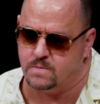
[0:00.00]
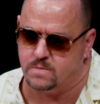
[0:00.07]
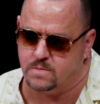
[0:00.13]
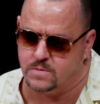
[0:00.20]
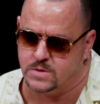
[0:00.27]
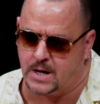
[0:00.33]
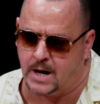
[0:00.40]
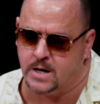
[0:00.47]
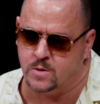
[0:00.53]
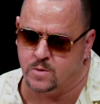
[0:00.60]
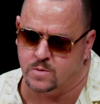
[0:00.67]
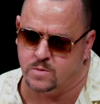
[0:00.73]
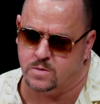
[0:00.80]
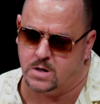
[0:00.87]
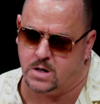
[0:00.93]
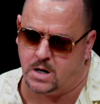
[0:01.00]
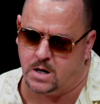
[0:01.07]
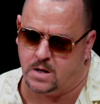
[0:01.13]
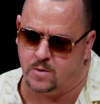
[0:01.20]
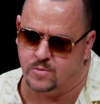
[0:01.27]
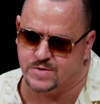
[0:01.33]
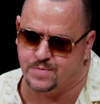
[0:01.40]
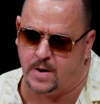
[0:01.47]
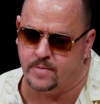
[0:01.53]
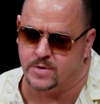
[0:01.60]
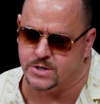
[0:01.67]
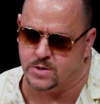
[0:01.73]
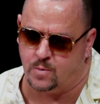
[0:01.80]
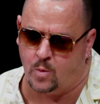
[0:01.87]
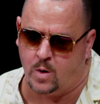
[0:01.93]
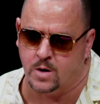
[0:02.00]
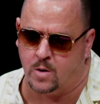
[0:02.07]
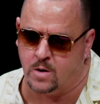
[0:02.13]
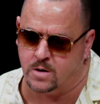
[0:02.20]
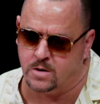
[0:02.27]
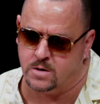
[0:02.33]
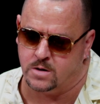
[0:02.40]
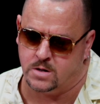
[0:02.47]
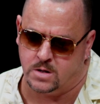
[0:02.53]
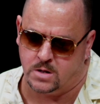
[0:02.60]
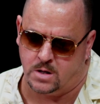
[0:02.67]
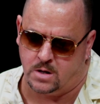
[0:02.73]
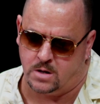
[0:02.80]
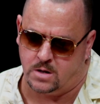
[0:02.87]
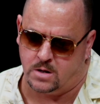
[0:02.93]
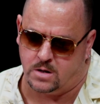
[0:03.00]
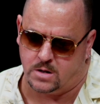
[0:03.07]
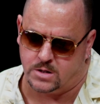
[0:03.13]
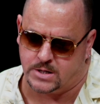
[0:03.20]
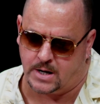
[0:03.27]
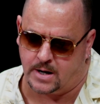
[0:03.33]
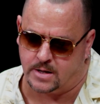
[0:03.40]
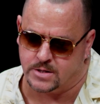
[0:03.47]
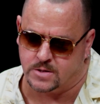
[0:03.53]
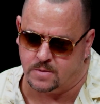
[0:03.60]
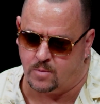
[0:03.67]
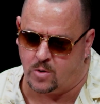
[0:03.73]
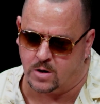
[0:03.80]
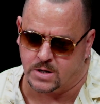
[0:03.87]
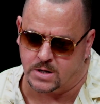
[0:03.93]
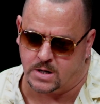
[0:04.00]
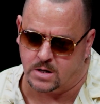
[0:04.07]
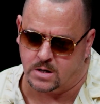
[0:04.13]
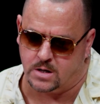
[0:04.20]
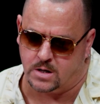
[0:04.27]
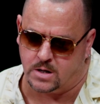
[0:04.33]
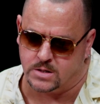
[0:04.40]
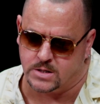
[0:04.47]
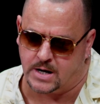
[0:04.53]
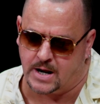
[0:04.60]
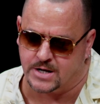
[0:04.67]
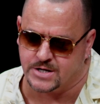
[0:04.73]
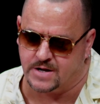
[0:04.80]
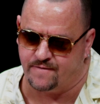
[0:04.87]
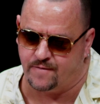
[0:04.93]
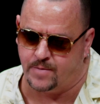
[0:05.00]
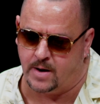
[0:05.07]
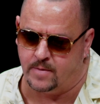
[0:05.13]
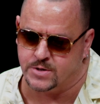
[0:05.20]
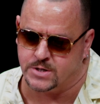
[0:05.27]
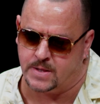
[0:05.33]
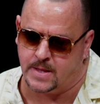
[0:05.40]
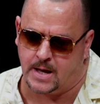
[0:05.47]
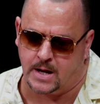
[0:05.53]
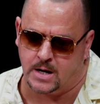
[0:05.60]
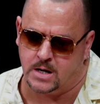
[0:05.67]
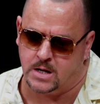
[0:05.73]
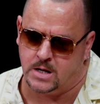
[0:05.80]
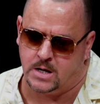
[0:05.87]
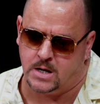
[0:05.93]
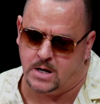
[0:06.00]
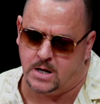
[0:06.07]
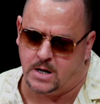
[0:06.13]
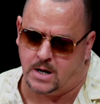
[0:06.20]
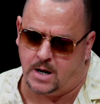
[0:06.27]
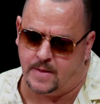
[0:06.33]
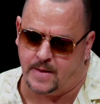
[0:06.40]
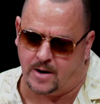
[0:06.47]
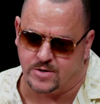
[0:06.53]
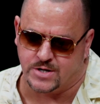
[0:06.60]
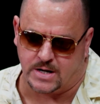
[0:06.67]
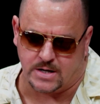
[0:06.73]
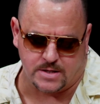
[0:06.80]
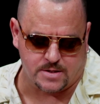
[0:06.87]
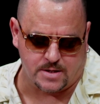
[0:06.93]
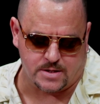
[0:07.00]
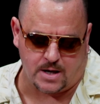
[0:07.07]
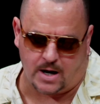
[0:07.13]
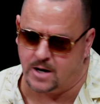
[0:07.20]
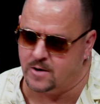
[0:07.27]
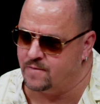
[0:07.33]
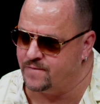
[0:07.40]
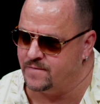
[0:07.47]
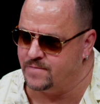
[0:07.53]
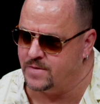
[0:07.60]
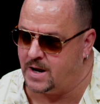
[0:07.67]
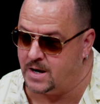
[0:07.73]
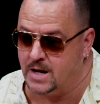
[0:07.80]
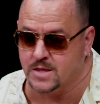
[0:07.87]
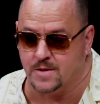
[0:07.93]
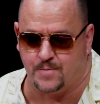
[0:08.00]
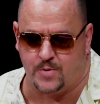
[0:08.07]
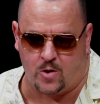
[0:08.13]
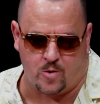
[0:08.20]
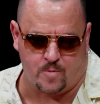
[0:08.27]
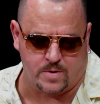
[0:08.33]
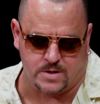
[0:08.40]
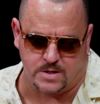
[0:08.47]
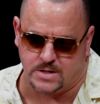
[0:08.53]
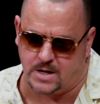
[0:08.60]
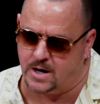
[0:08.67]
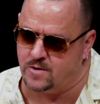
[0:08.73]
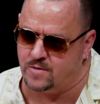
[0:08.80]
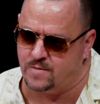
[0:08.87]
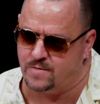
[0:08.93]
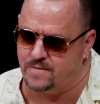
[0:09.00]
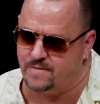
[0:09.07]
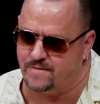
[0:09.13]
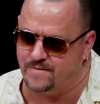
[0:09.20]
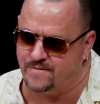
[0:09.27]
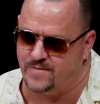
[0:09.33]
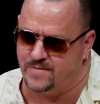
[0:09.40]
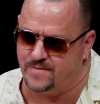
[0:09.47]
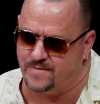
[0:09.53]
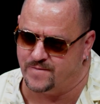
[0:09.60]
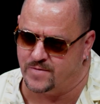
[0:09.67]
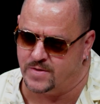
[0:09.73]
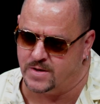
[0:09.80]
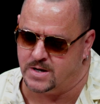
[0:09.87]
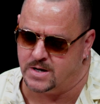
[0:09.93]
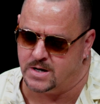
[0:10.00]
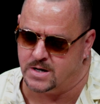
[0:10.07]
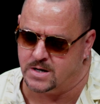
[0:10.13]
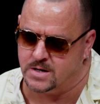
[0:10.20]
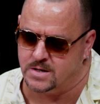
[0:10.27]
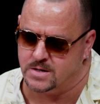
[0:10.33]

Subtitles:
title that was published in One Art. Shout out to Mark Danowski for publishing that. And then I was like, I liked the poem, but the title for the